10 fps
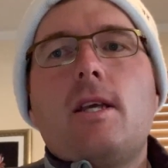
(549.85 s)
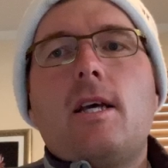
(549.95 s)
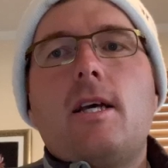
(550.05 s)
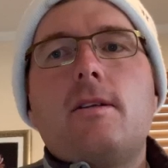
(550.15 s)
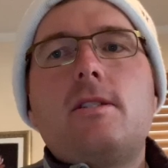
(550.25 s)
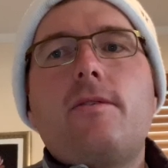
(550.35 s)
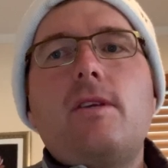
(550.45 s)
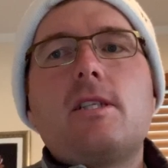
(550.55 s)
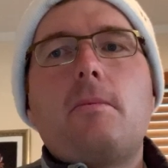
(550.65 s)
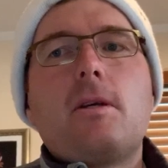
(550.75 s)
It's
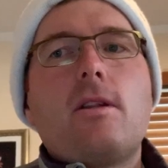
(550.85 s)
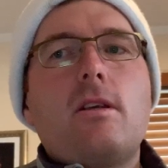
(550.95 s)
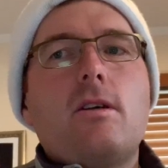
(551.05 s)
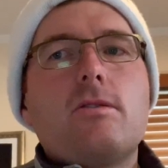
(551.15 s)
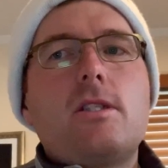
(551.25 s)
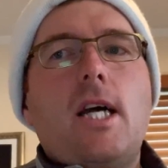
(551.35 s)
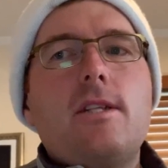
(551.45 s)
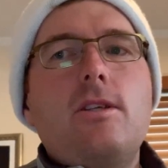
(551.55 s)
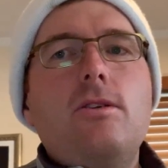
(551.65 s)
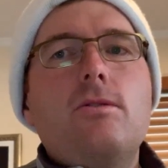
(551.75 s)
definitely something I think I'll
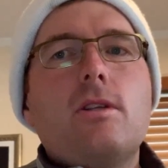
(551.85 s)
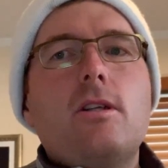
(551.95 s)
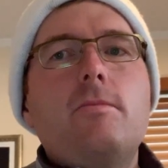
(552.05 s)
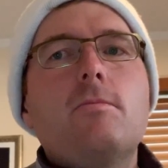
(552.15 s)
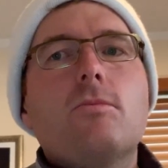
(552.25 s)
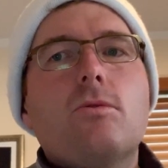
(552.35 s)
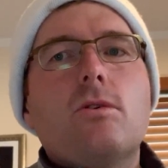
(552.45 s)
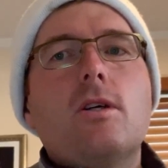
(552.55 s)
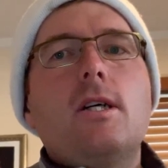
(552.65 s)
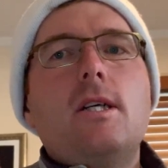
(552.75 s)
start to use a little bit
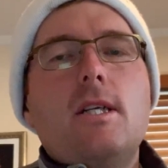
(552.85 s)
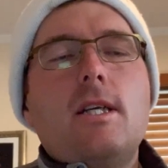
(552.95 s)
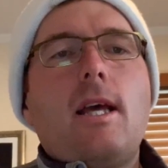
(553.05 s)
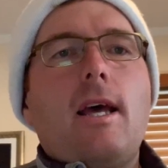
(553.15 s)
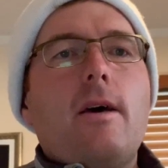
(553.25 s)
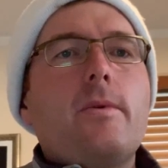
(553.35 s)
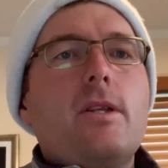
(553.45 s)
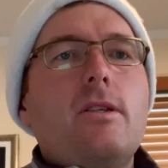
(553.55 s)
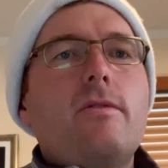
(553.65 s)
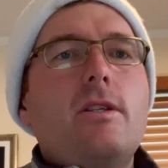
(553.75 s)
more with
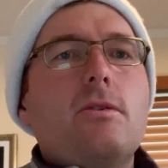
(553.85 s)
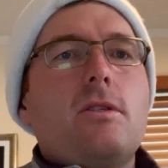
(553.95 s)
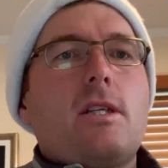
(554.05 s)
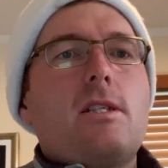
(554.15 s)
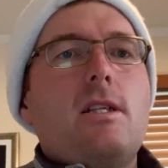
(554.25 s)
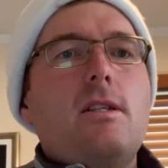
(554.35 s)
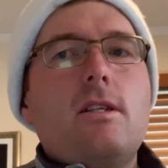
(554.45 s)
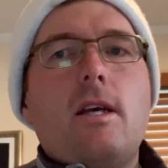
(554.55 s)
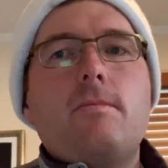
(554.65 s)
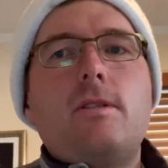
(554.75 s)
individuals, and
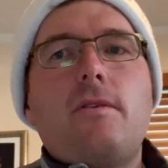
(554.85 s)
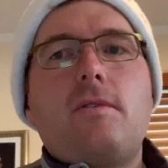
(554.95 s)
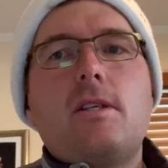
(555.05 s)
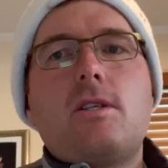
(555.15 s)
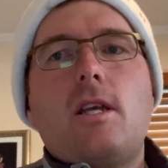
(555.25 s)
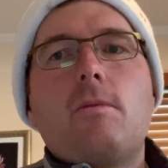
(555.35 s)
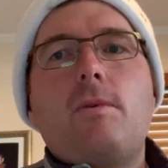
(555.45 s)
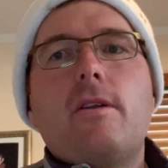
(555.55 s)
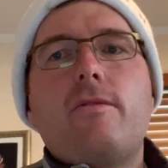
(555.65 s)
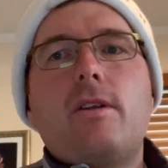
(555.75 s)
I'm definitely seeing the
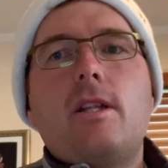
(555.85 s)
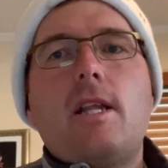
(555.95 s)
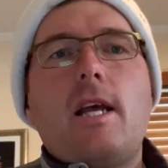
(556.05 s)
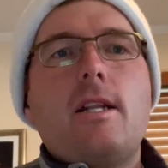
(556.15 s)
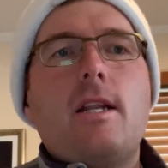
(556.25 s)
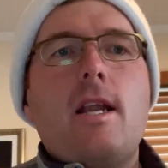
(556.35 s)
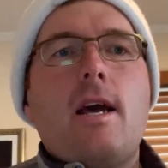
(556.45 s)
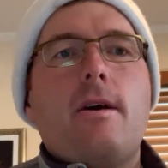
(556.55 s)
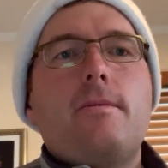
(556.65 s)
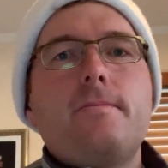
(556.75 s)
benefit in that
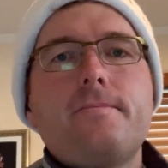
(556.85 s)
now.